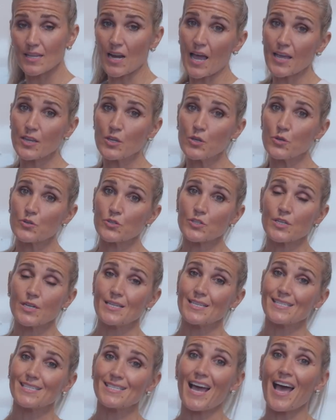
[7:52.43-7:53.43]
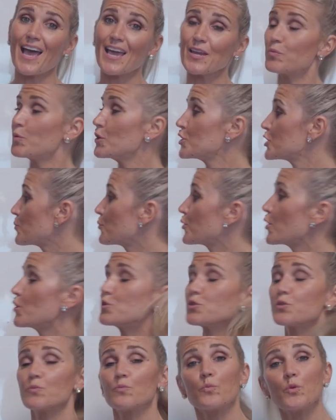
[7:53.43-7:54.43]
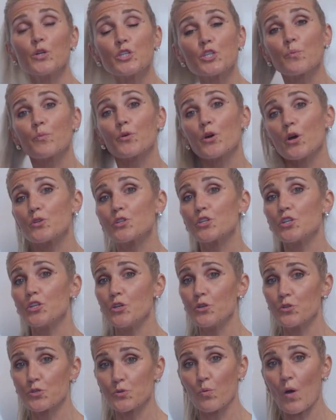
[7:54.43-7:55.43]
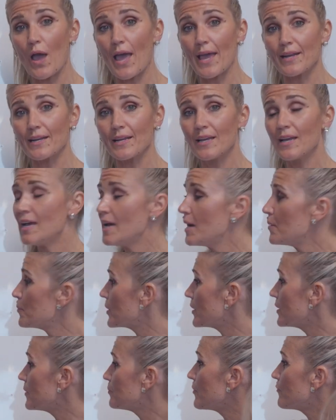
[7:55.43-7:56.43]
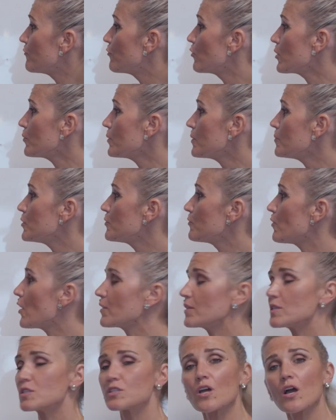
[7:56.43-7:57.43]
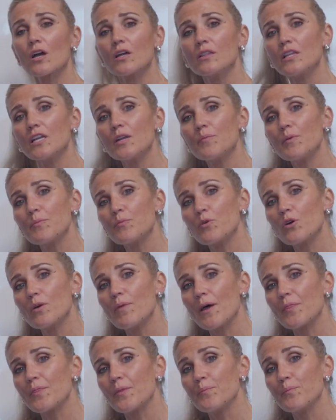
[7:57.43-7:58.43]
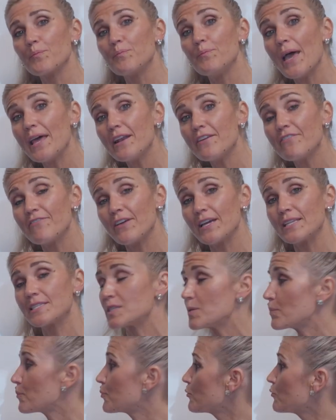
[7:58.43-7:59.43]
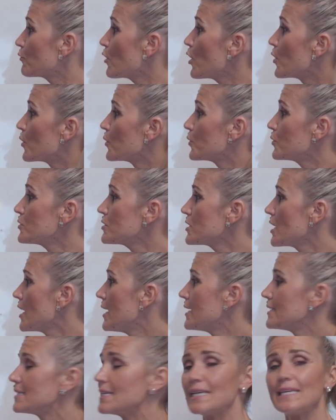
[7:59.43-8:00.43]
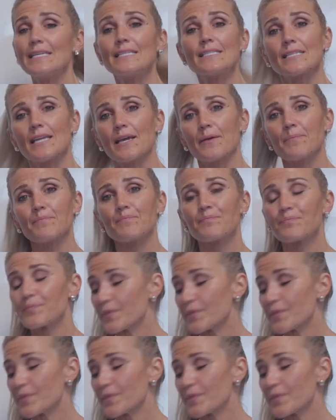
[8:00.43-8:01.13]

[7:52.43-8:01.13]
that I use to decide which approach to use when. But before we move on, let's talk a little bit more about the benefits, the pros to Estim.